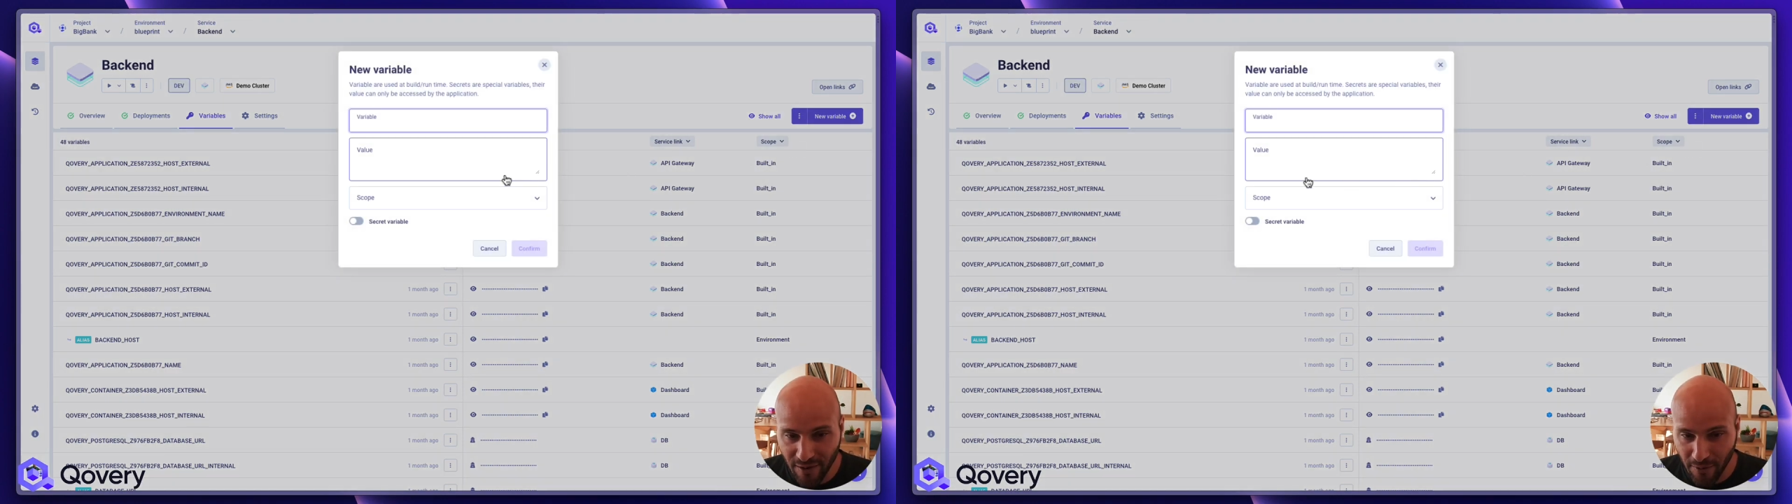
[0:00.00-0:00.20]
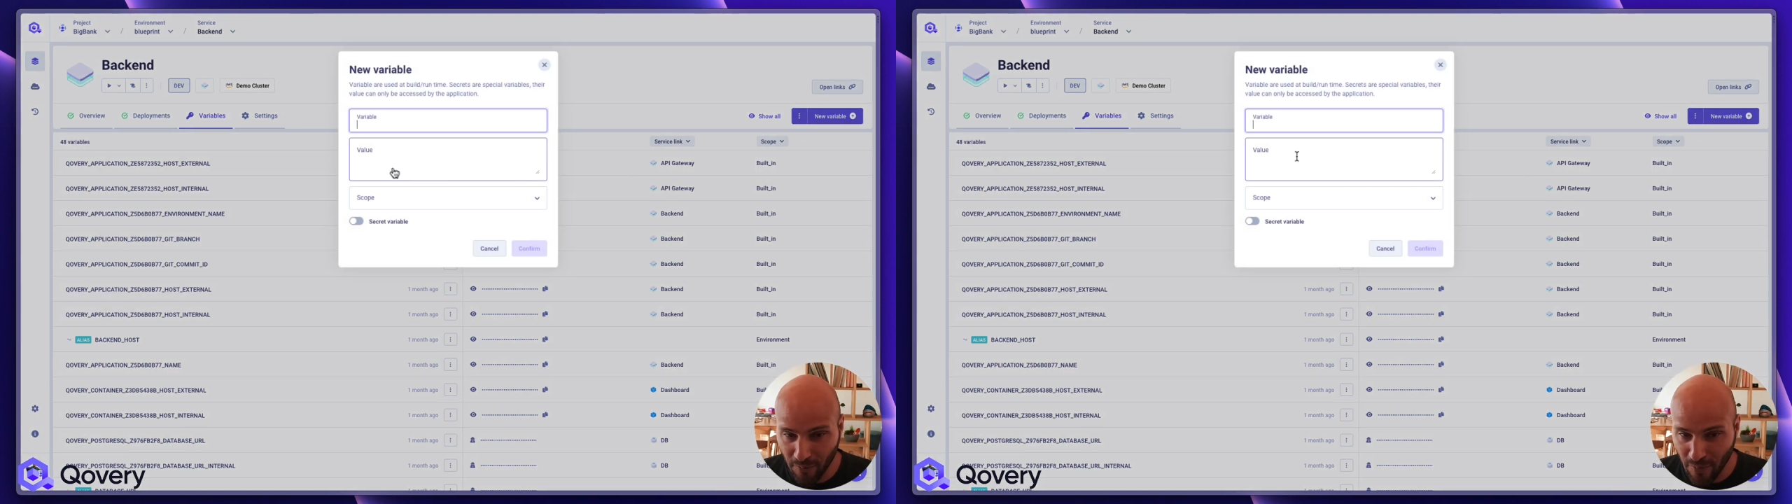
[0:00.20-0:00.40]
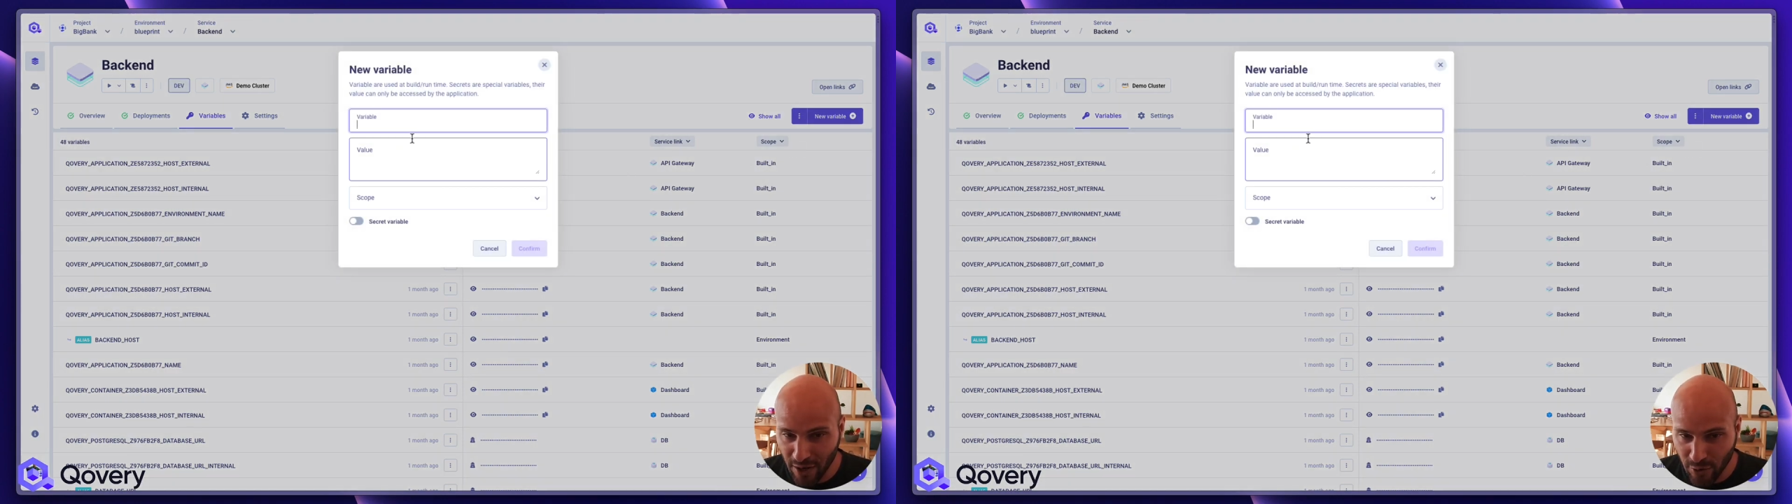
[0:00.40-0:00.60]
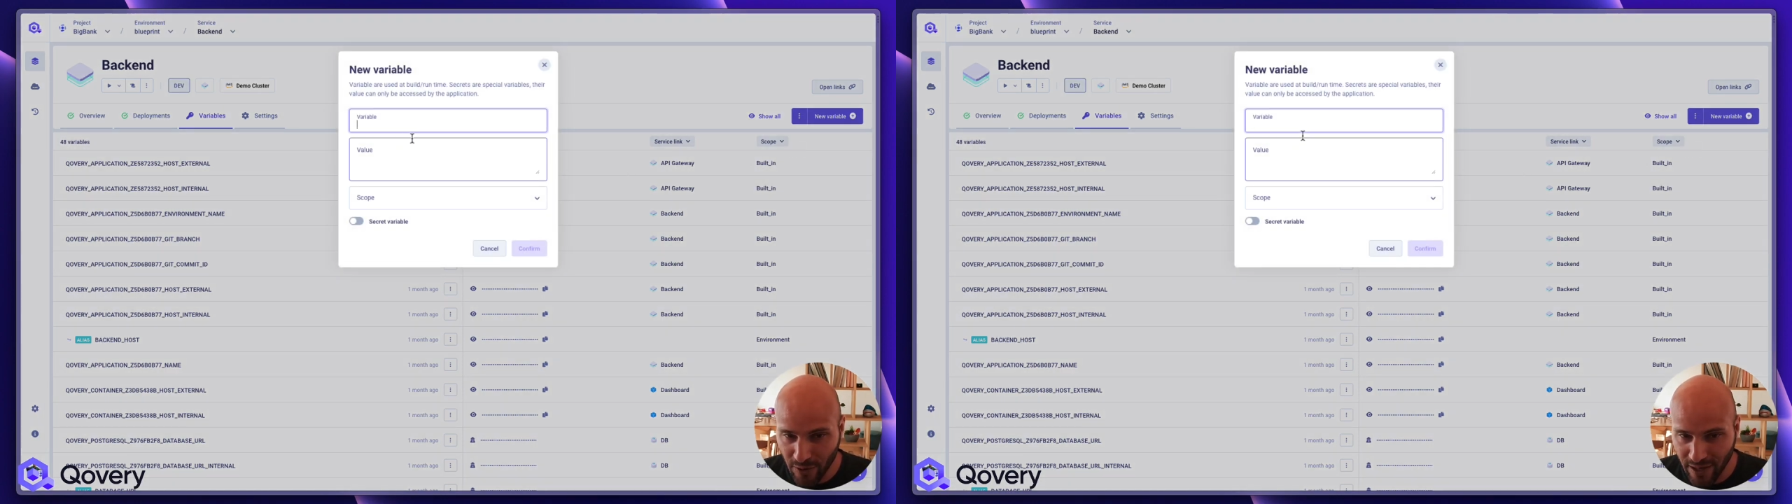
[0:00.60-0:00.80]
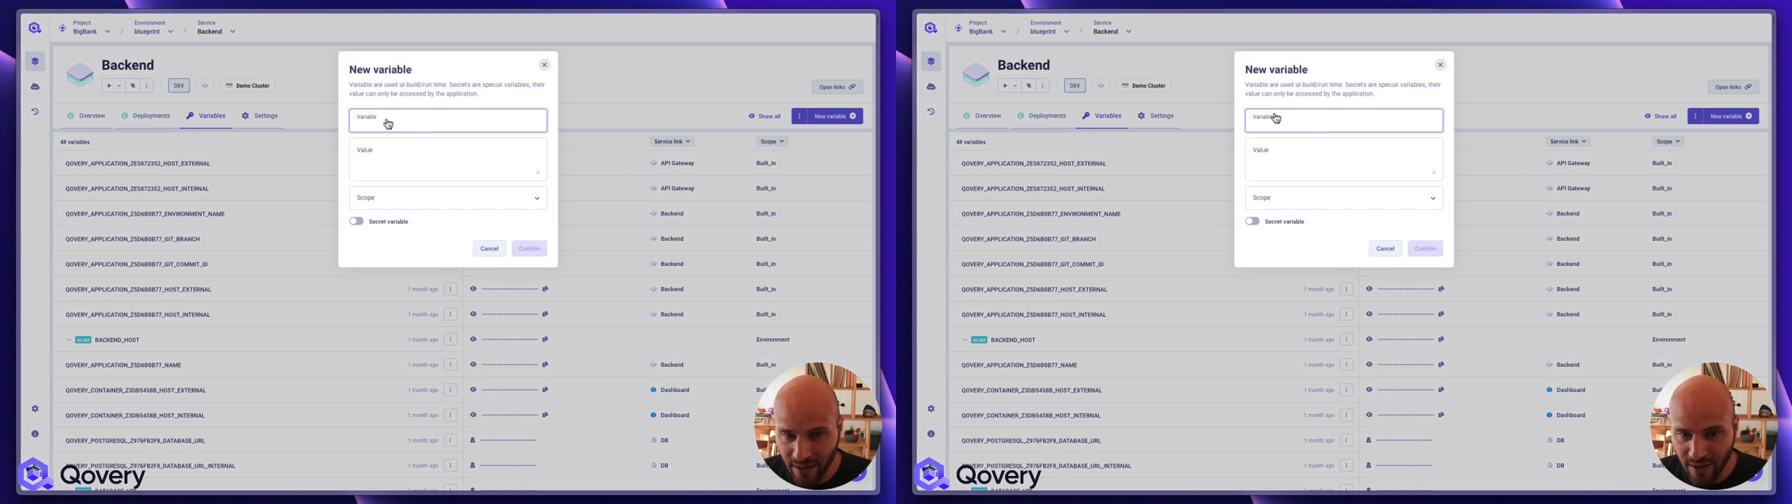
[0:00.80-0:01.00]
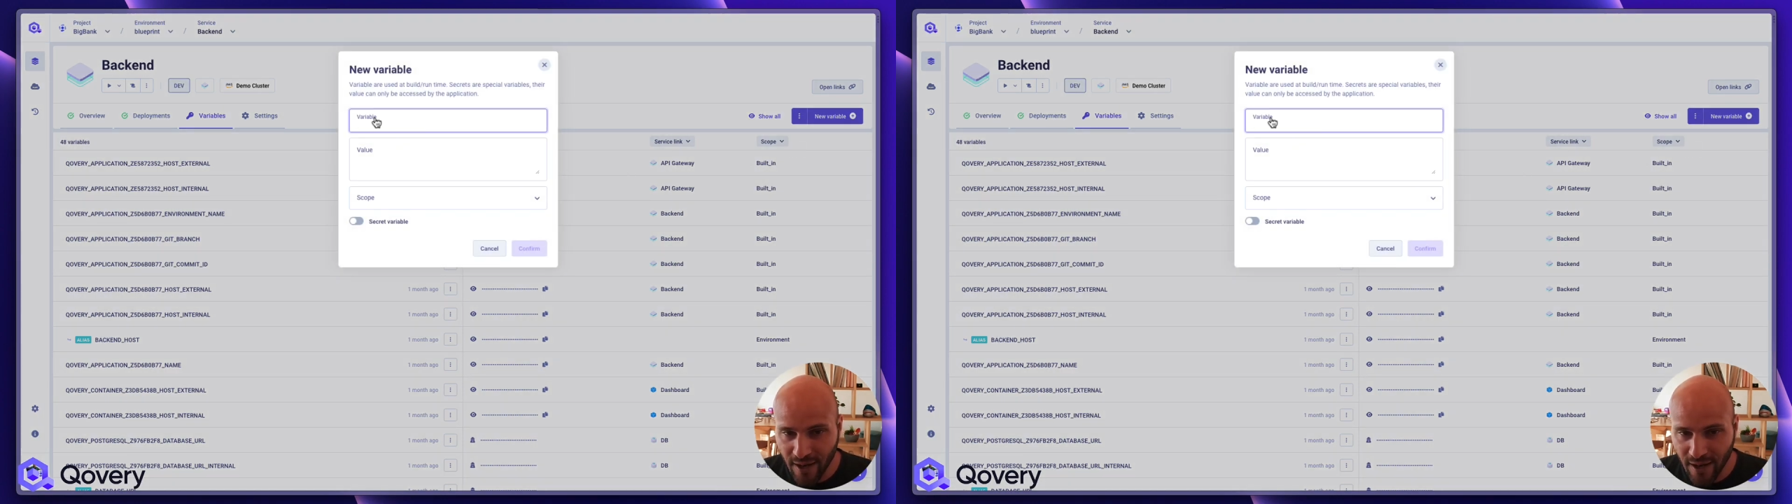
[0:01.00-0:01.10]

like manually.